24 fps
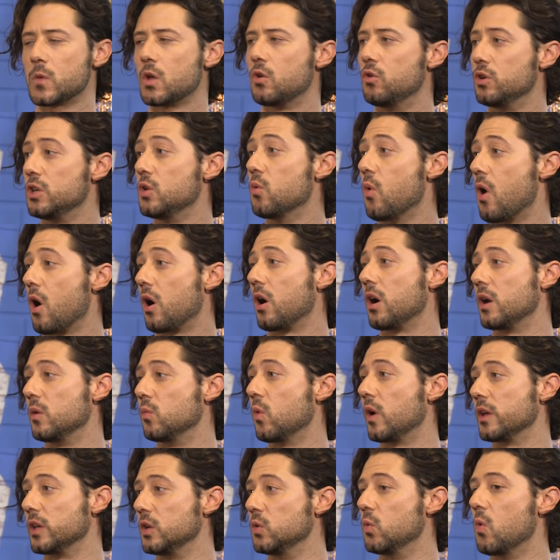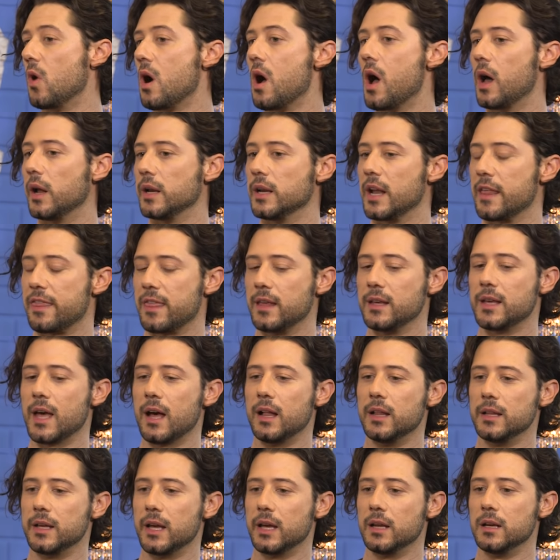who you are and what you want. And I think
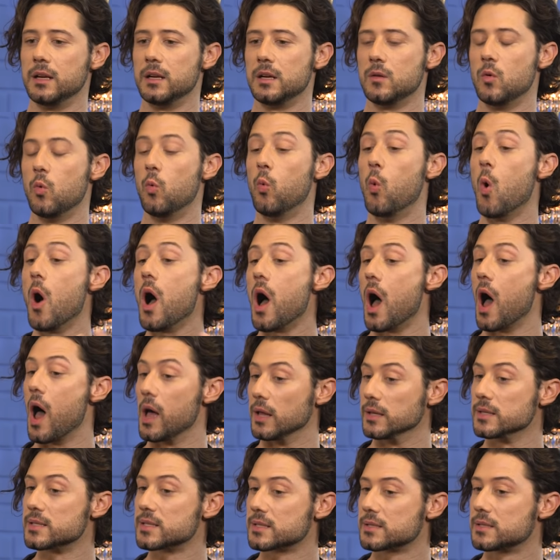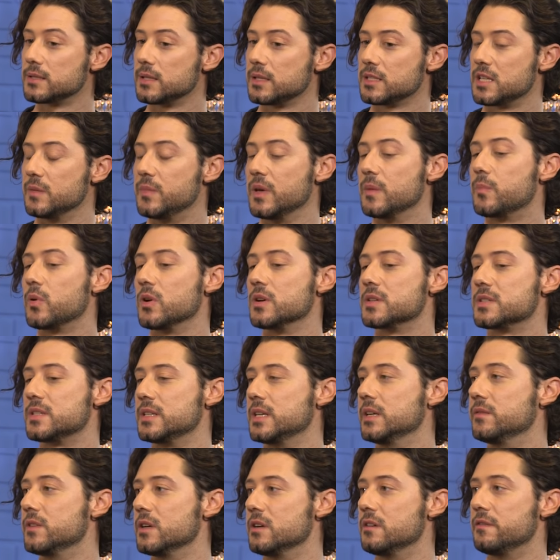Eliot wants to be
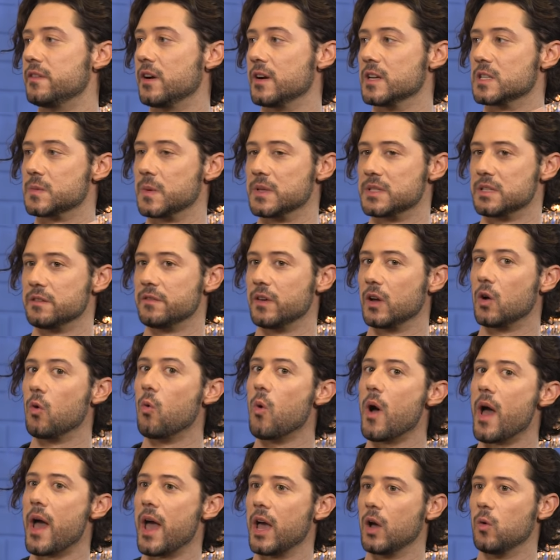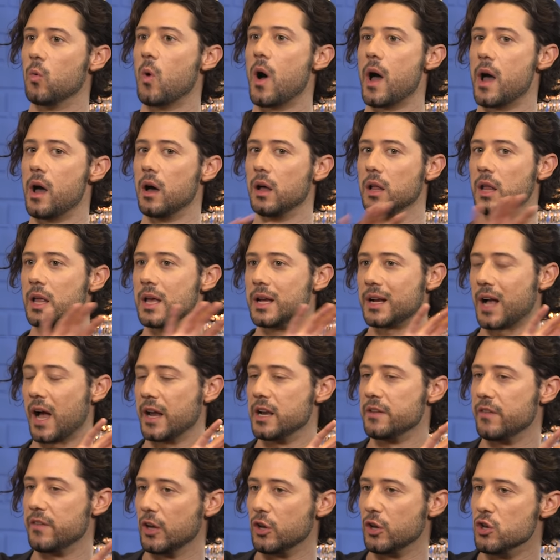perceived in a very specific way while
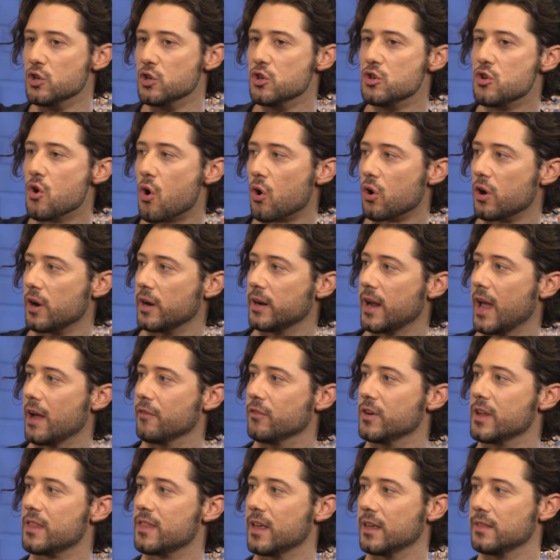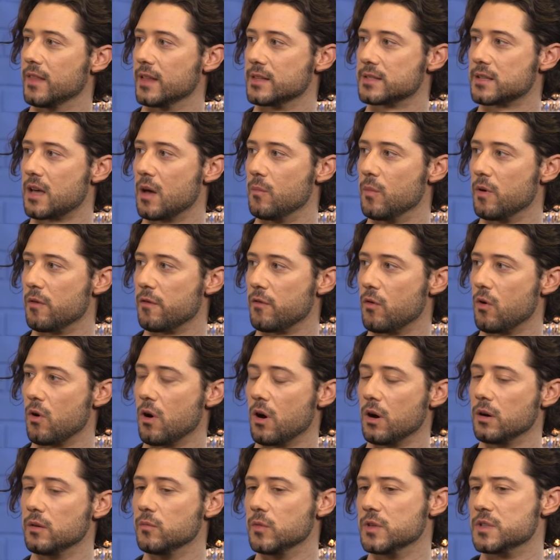kind of ignoring everything that's come
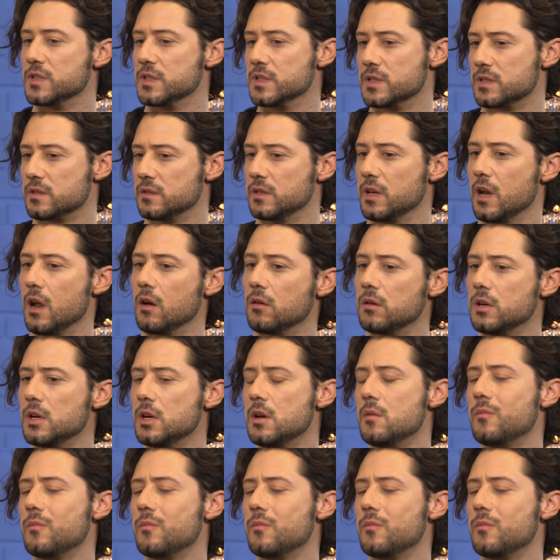before, which is you know